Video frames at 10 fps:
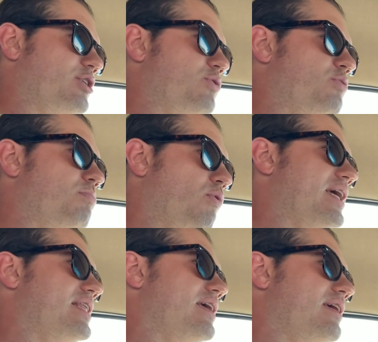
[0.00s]
You
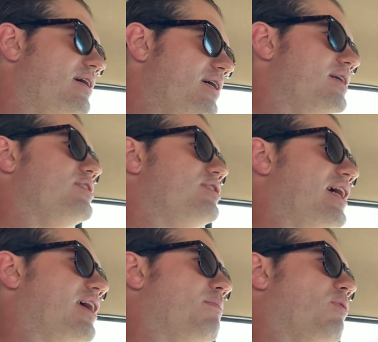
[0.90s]
breathe it, you
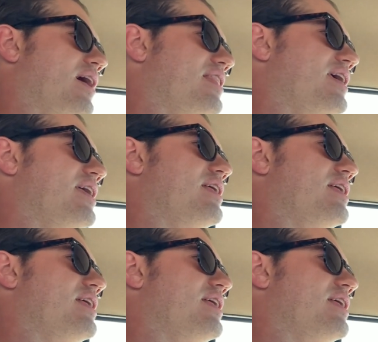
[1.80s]
take a breath in,